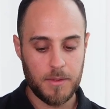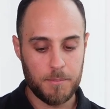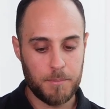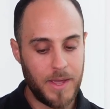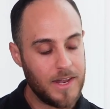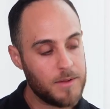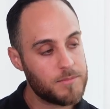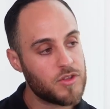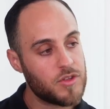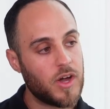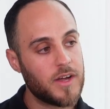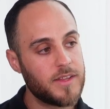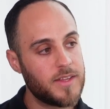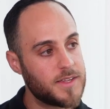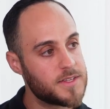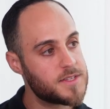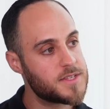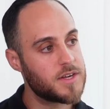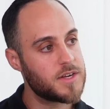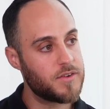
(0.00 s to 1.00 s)
Medium to high
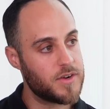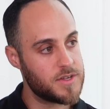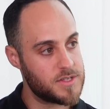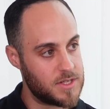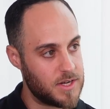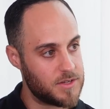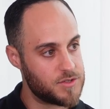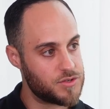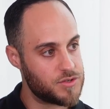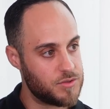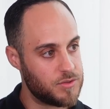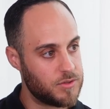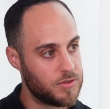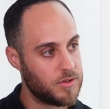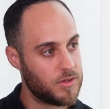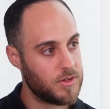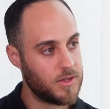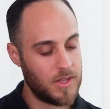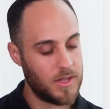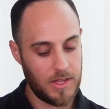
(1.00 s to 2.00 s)
density residential
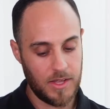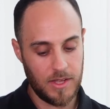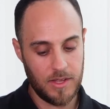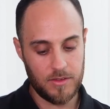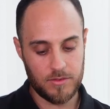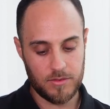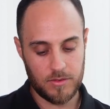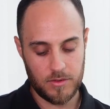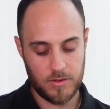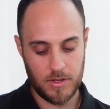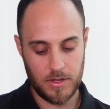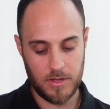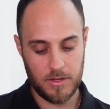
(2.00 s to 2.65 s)
is